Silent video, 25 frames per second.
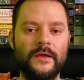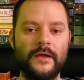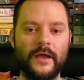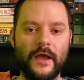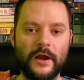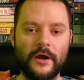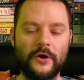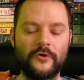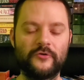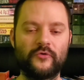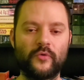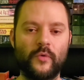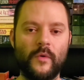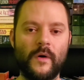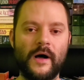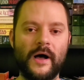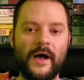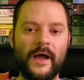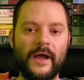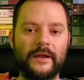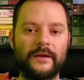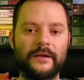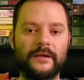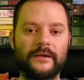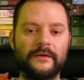
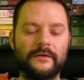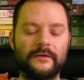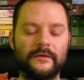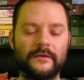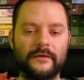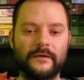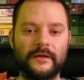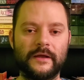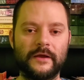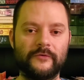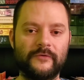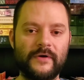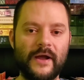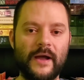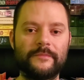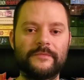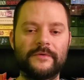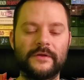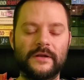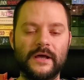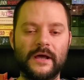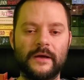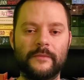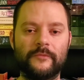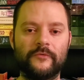intertwine and it wrapped
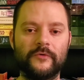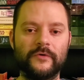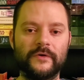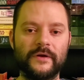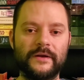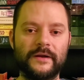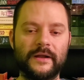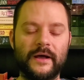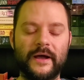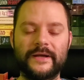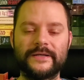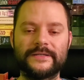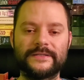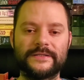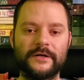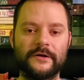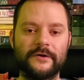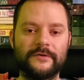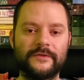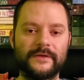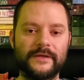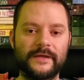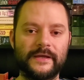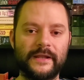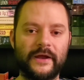it up really nice there
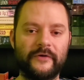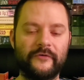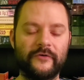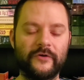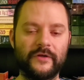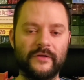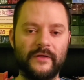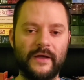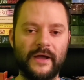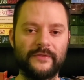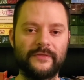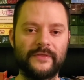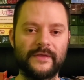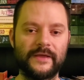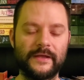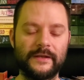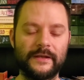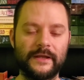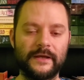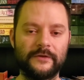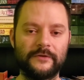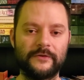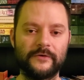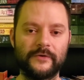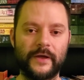at the end. I really like the
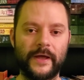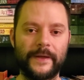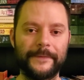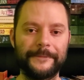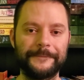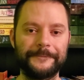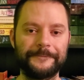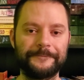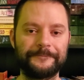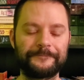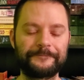ending to it.